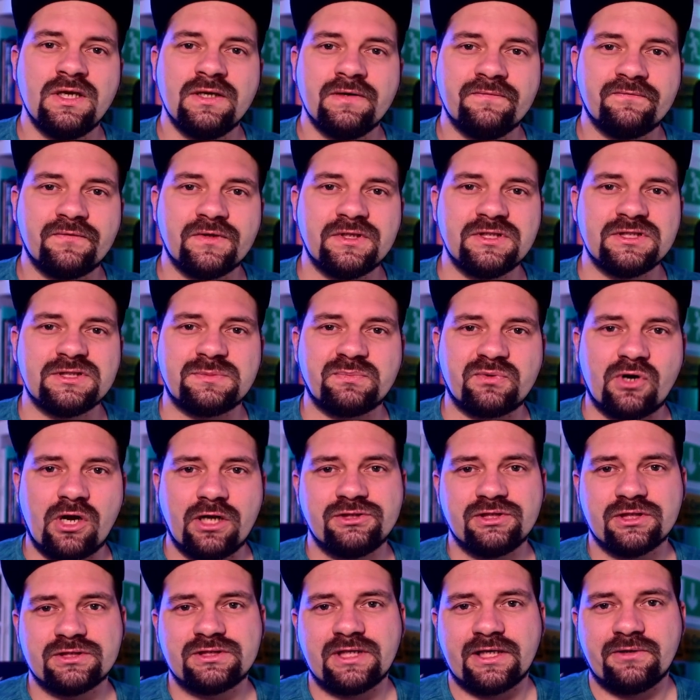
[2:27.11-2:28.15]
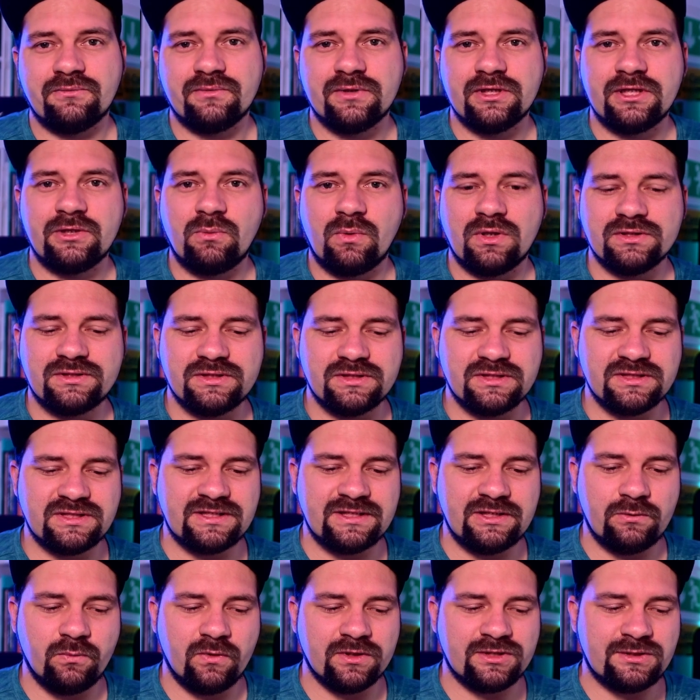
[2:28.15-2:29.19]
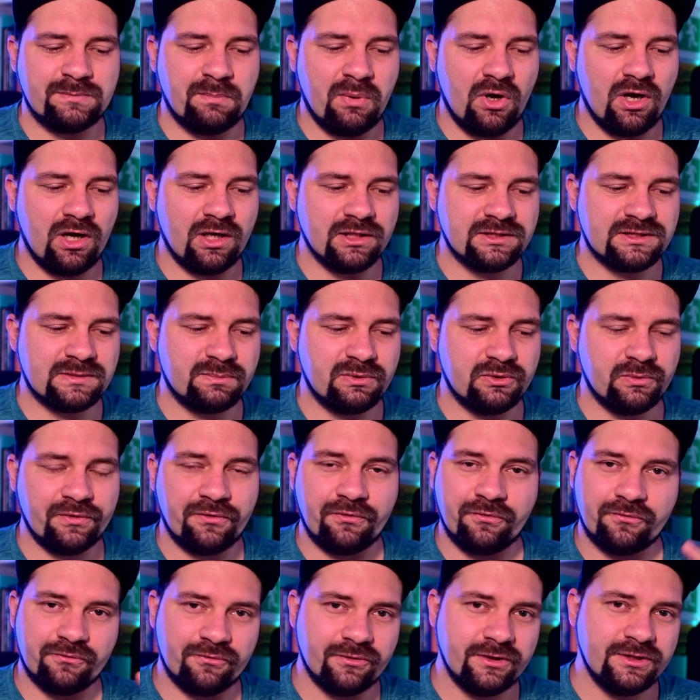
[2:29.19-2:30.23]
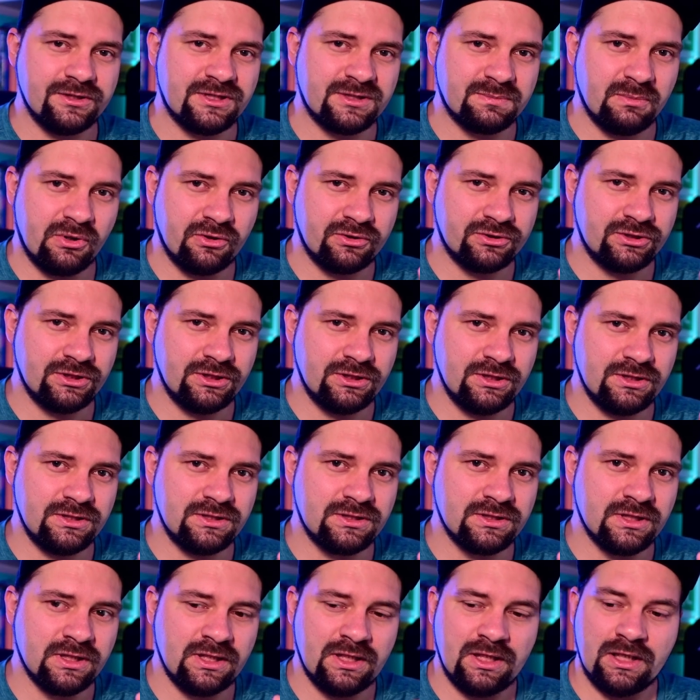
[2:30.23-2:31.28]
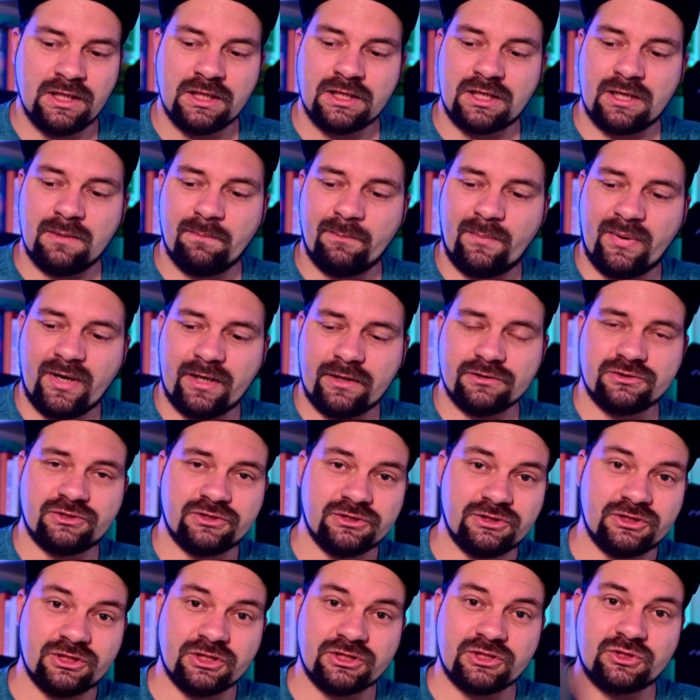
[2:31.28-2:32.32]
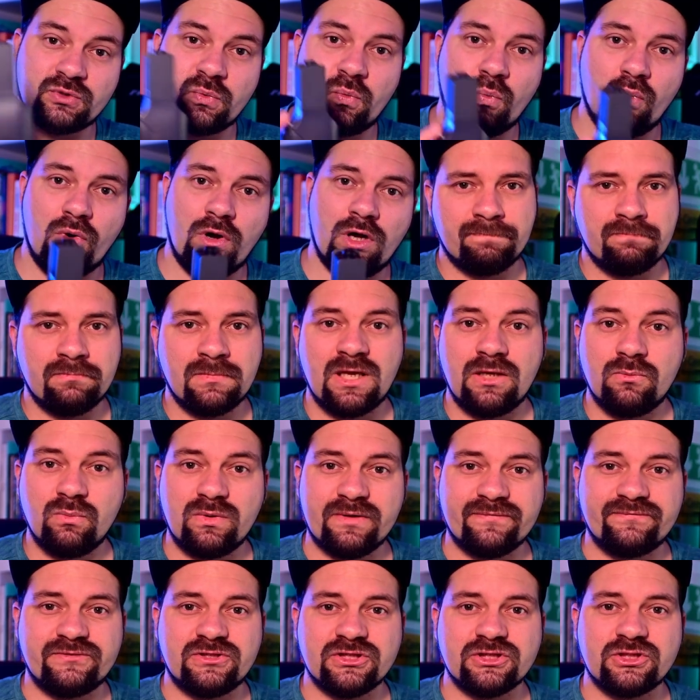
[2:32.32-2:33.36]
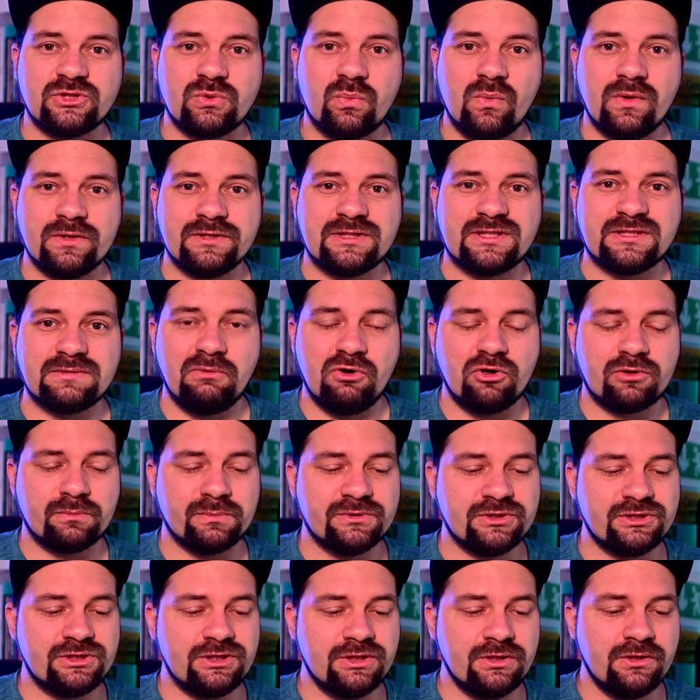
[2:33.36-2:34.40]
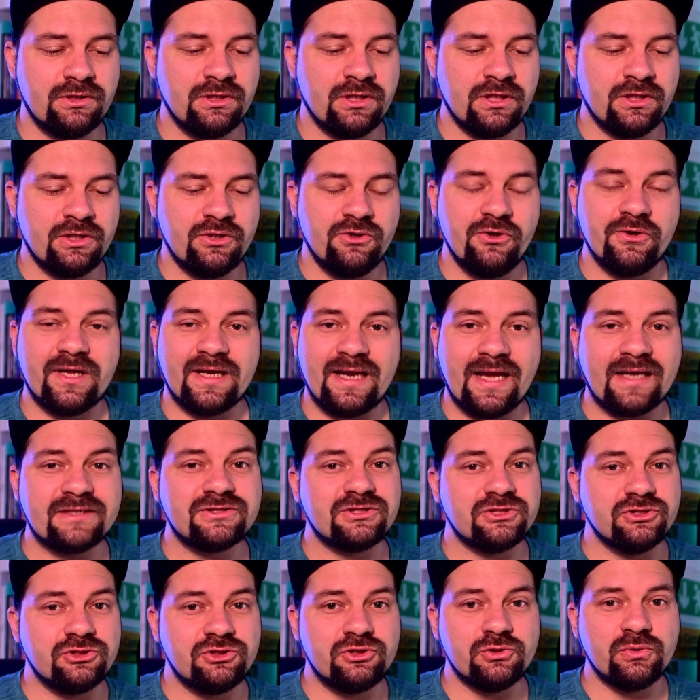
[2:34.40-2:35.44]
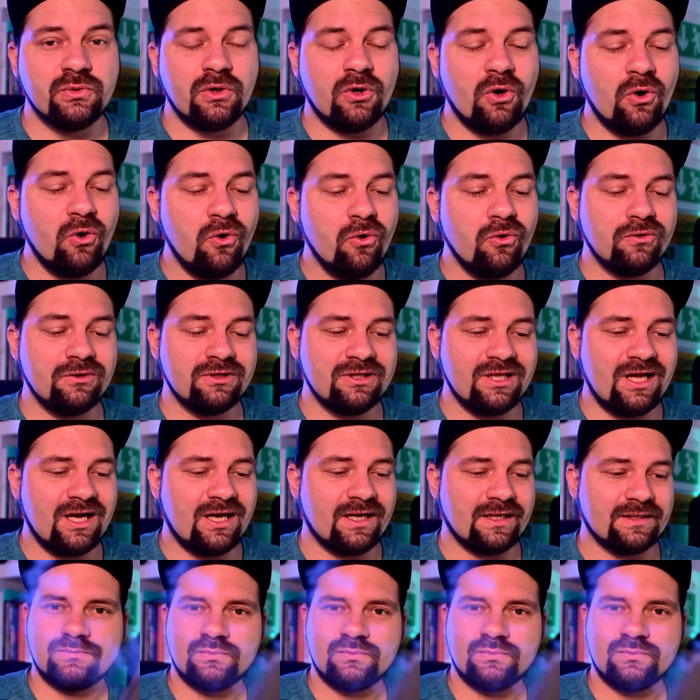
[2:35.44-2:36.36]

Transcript: For this project, I really wanted to see what's possible with 3 Smoke Genies compared to just one. And with just one smoke machine, you can actually do a whole lot.